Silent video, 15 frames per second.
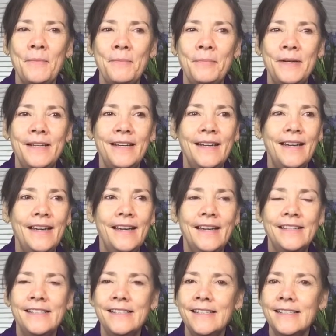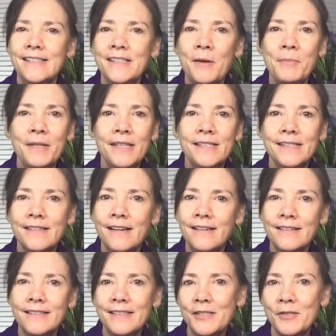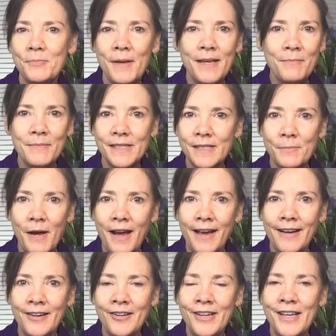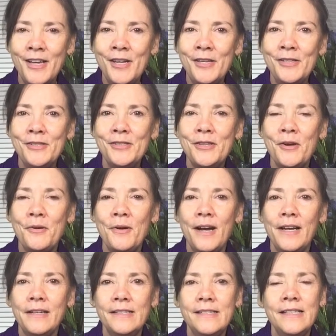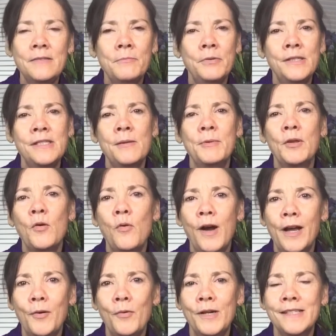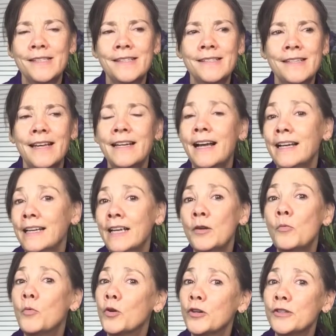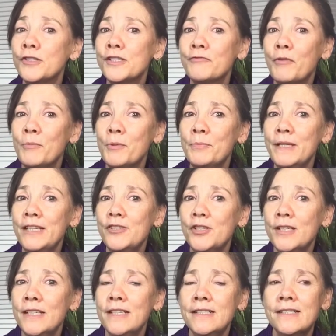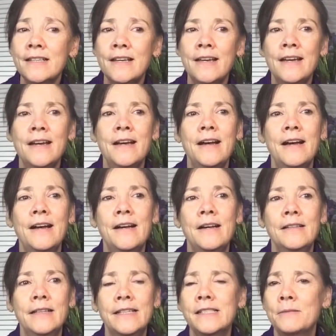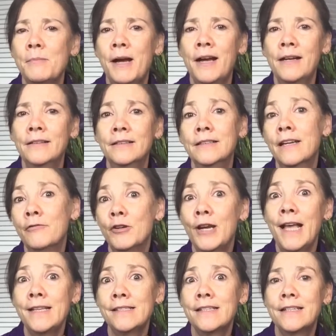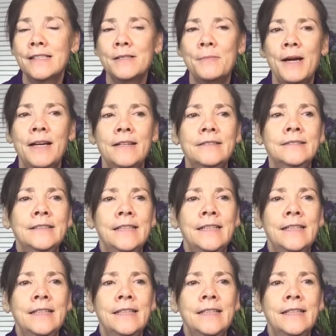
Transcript: But it just some of these songs just make me smile. So I didn't put some of the quiet ones because I like words from the Bee Gees. Like Smile, An Everlasting Smile,